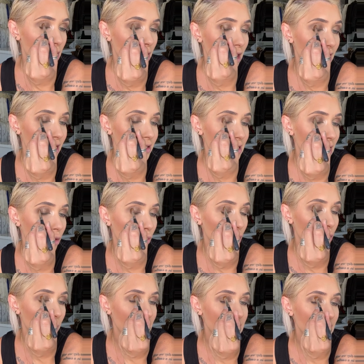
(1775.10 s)
And it's not a group
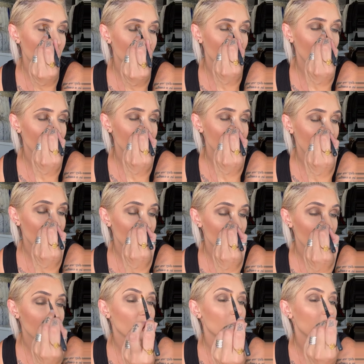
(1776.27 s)
message, like I said, it's
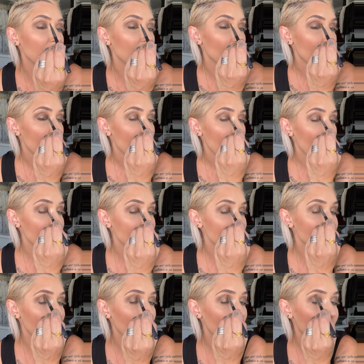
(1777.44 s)
just for me. And to
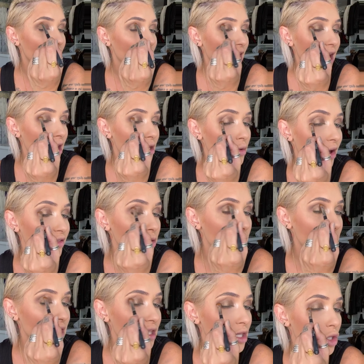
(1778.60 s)
sign up for that, you have to be
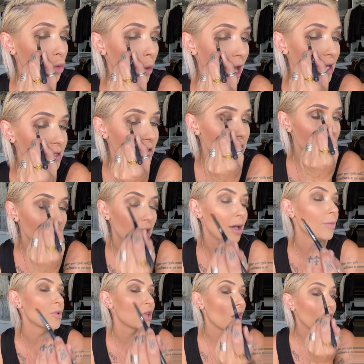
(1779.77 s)
in the US. I'm
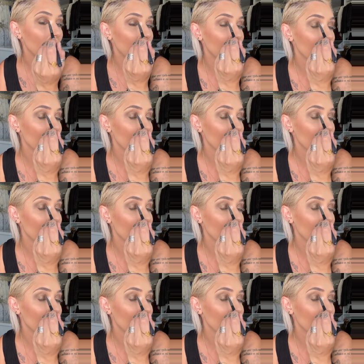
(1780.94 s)
sorry,